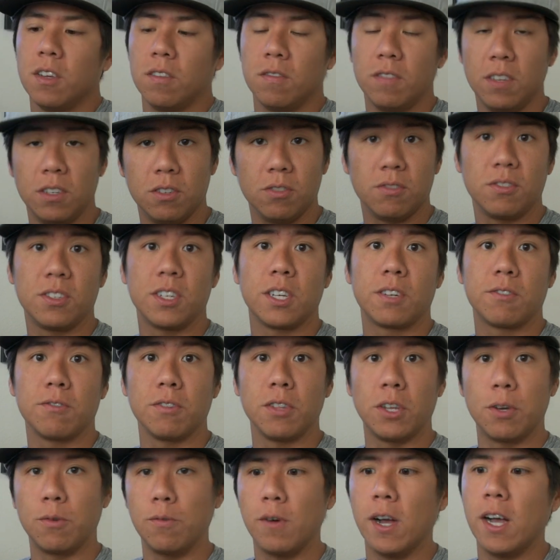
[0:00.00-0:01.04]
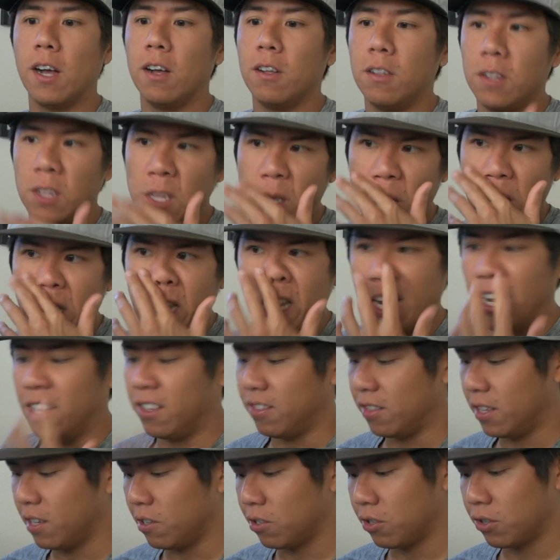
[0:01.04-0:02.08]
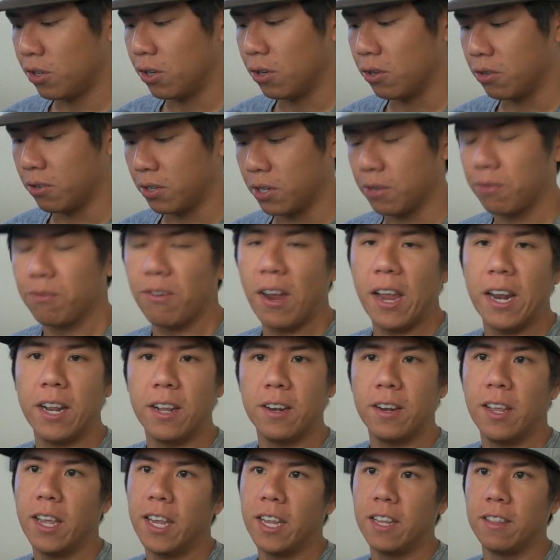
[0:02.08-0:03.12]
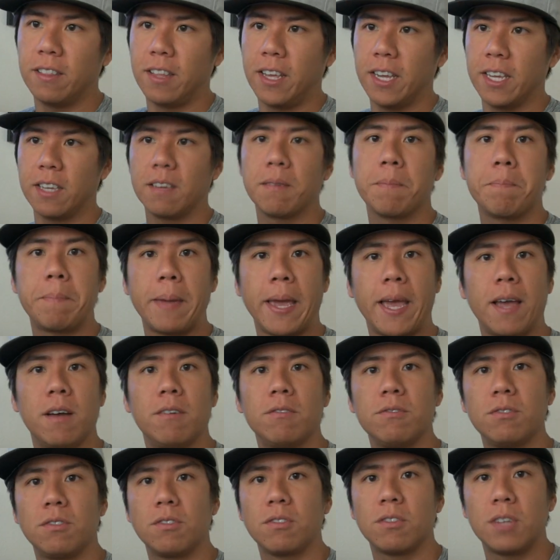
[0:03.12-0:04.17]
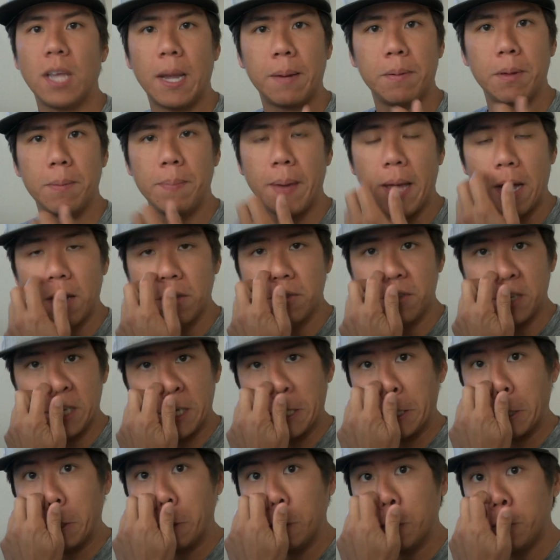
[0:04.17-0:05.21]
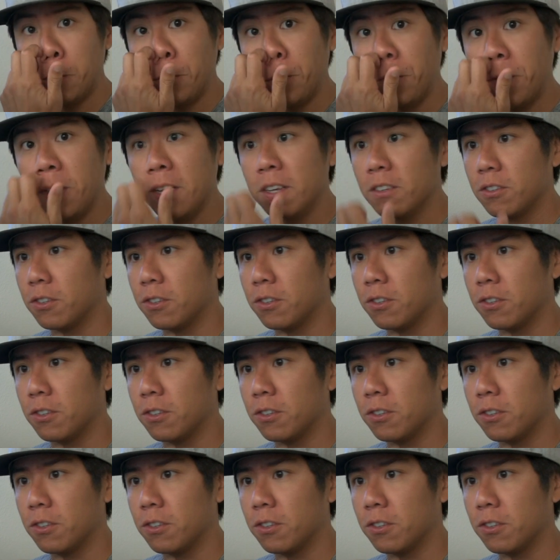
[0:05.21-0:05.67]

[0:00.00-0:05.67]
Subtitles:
These will stick really well. And these are usually rated in like pounds, how many pounds they can hold.